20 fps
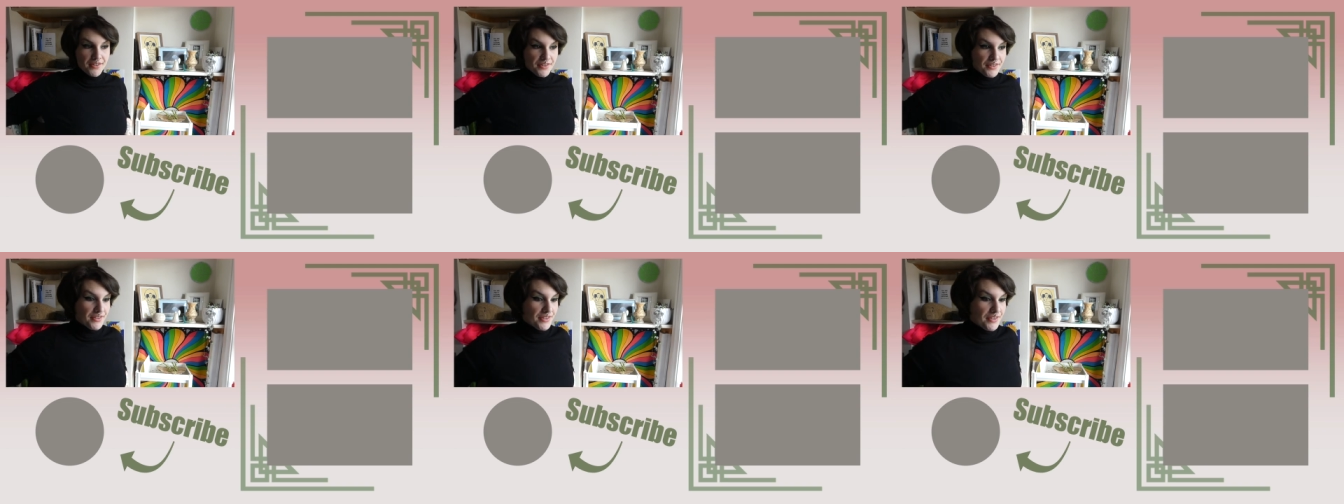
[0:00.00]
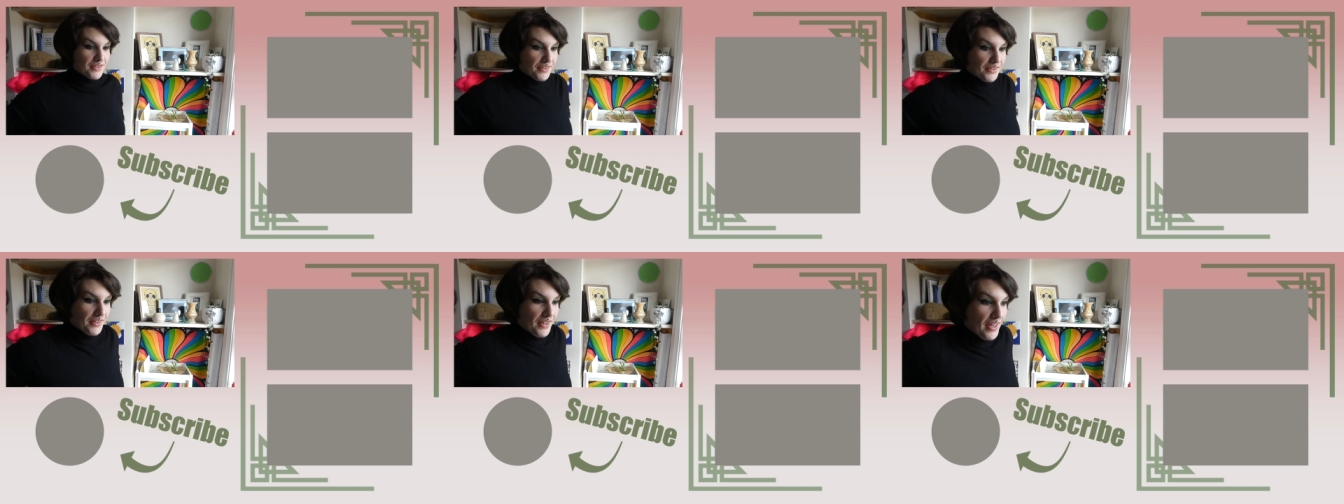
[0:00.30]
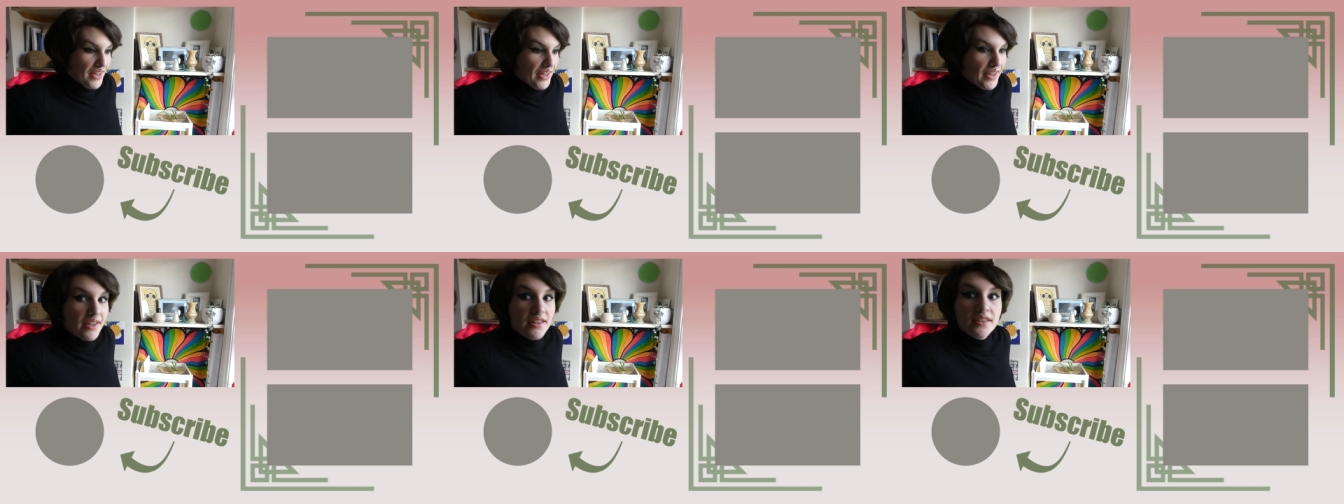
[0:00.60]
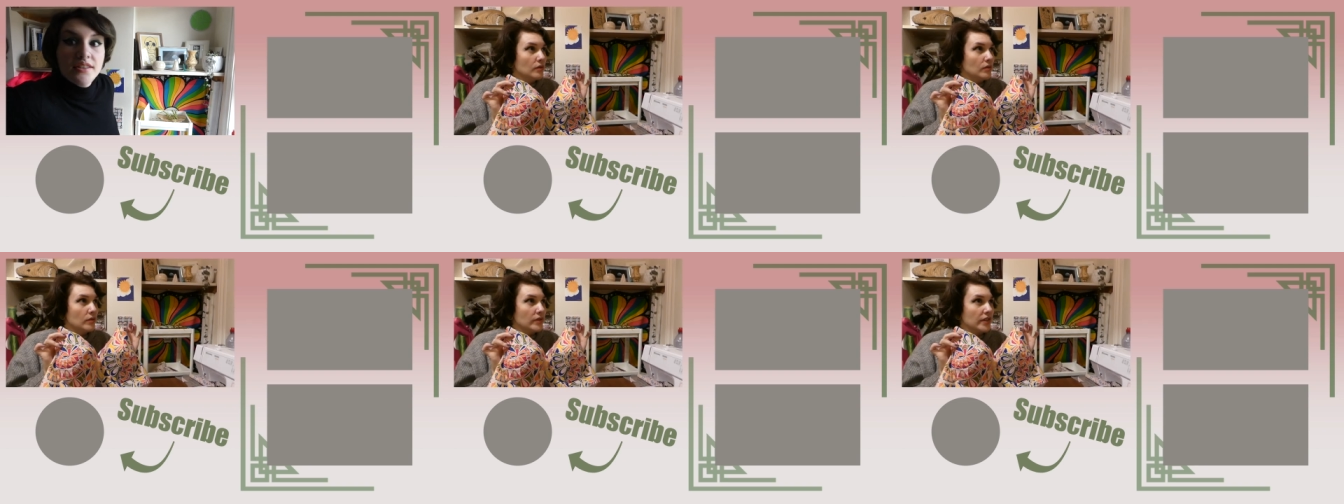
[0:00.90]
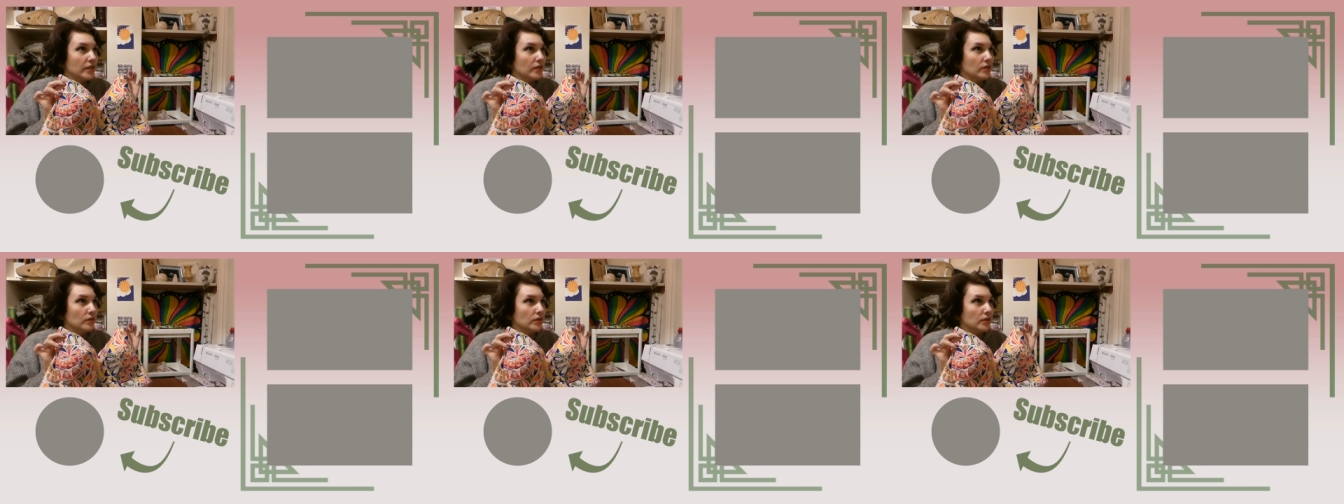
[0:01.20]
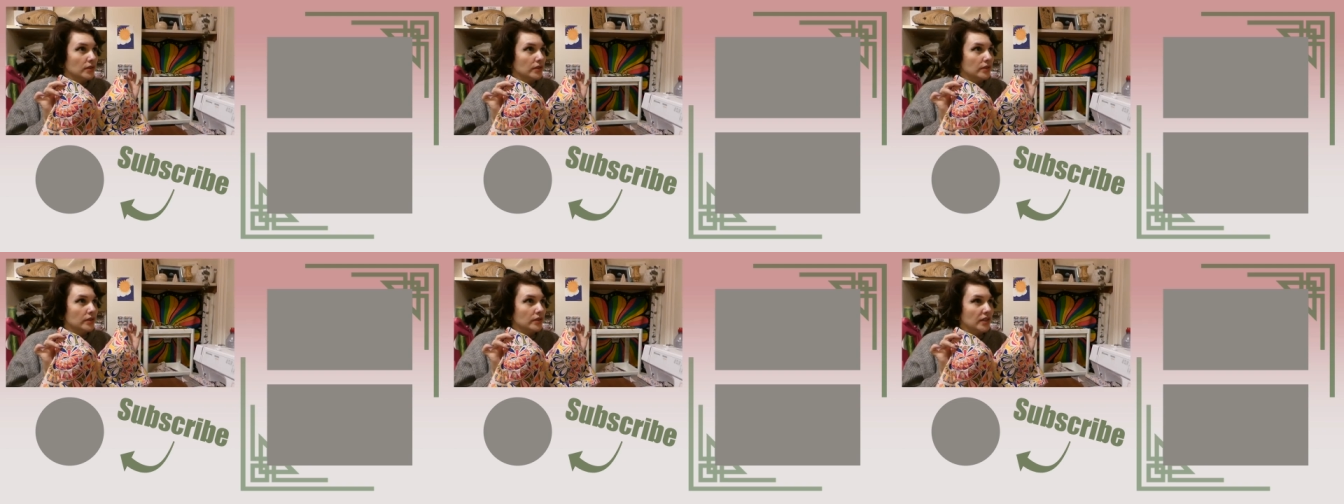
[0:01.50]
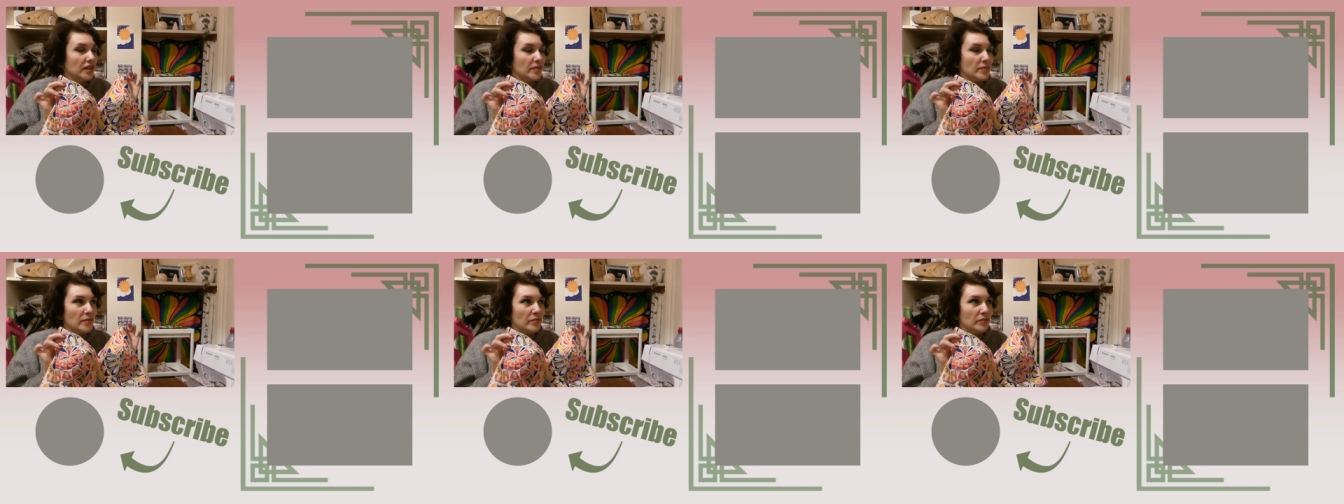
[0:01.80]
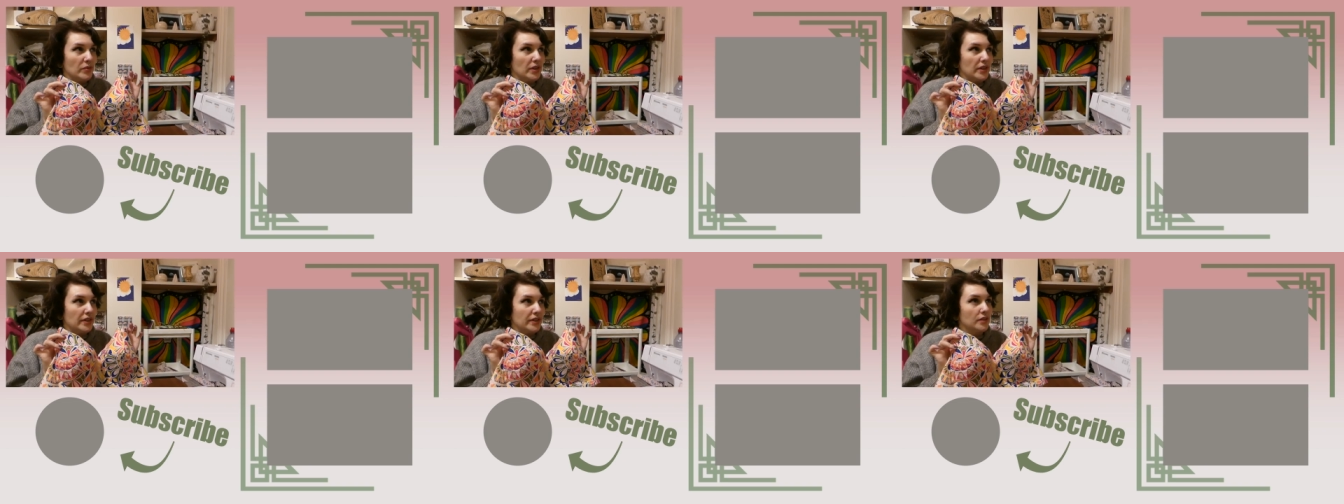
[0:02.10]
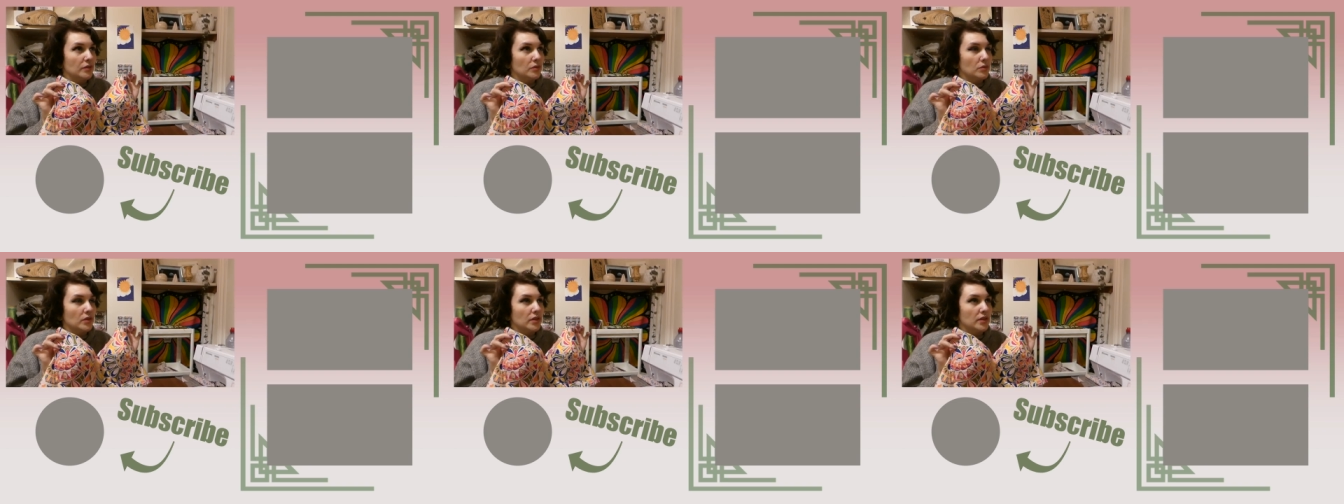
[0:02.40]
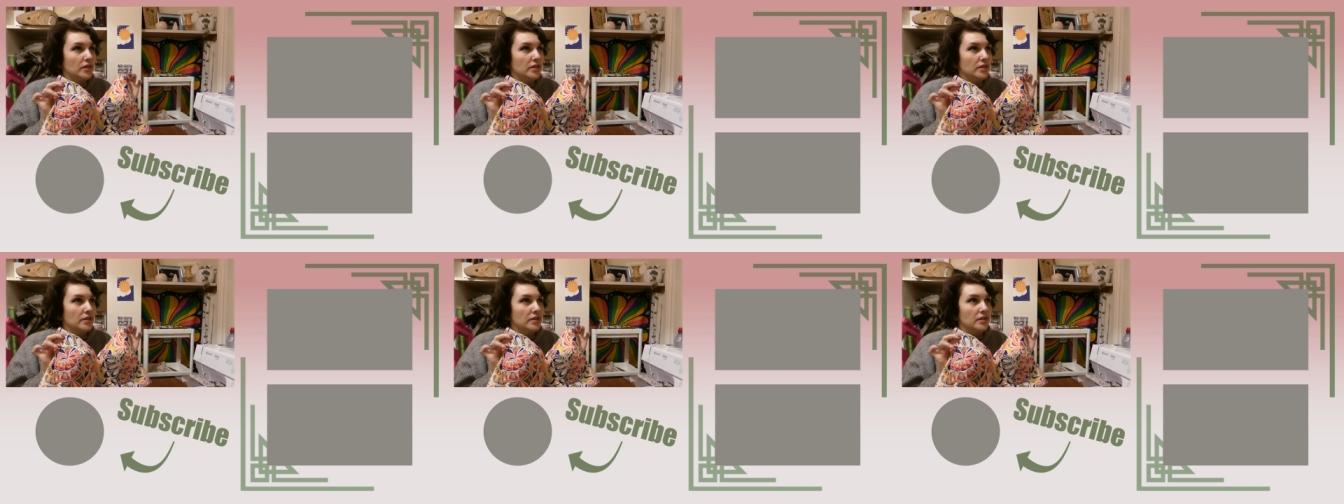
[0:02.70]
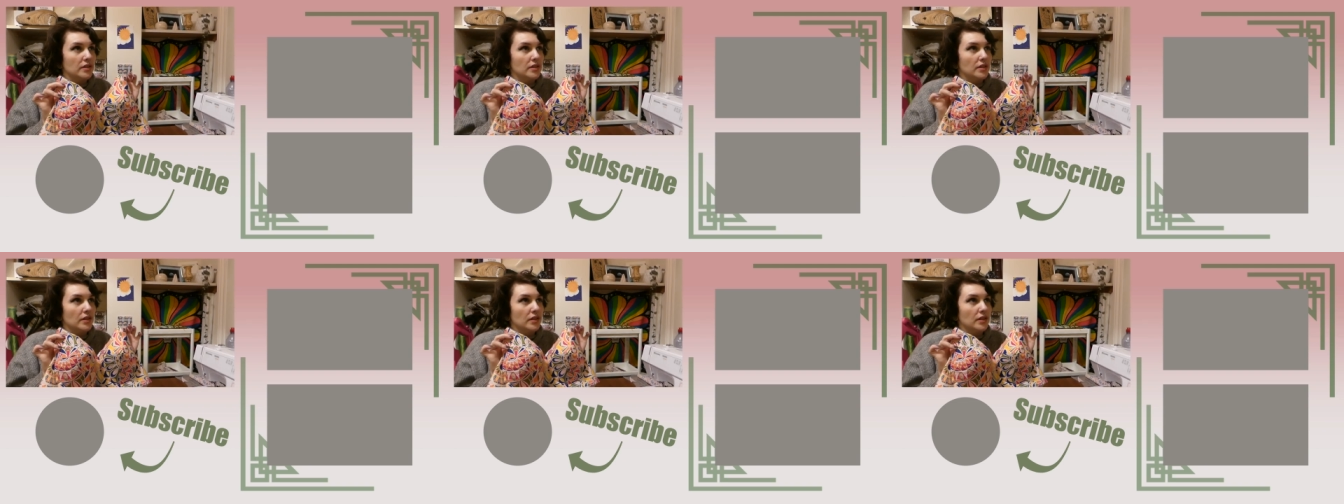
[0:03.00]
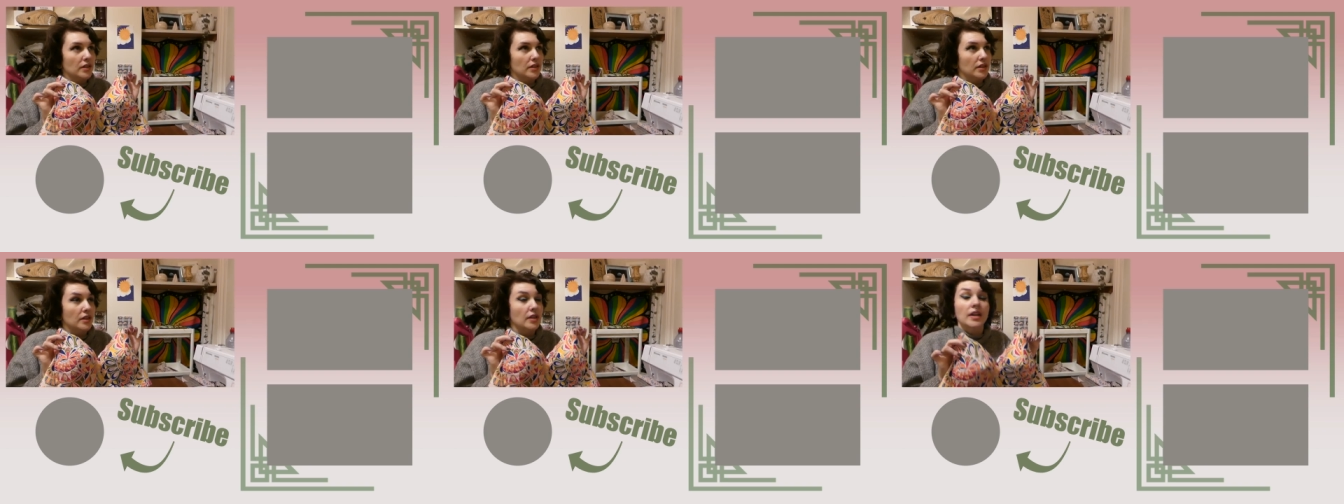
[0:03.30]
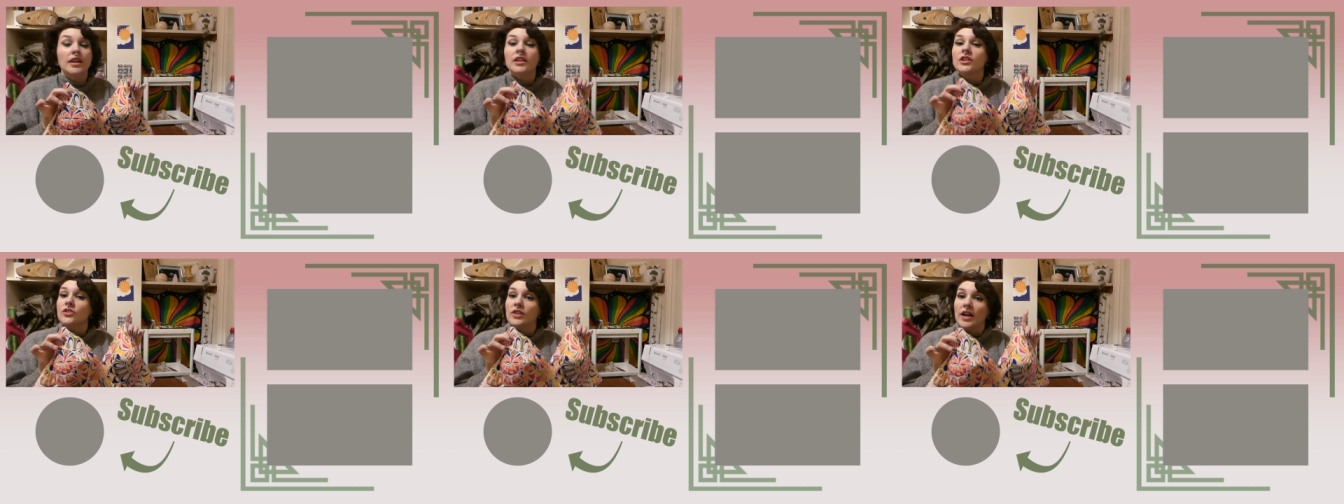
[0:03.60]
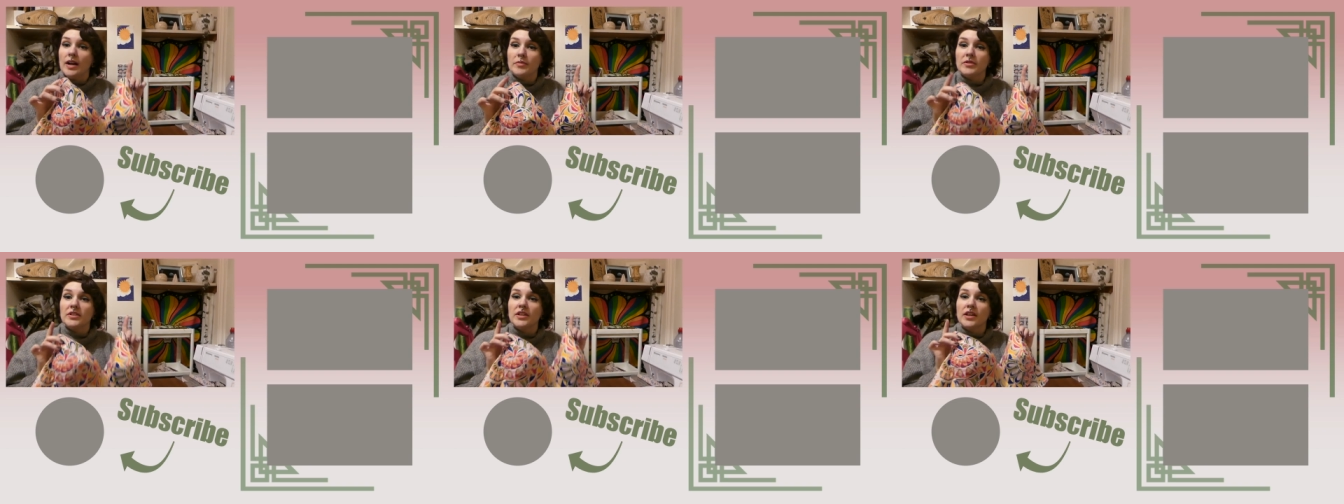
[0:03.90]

Still hair. What are they called? Come on, brain. Words. Can. Straps.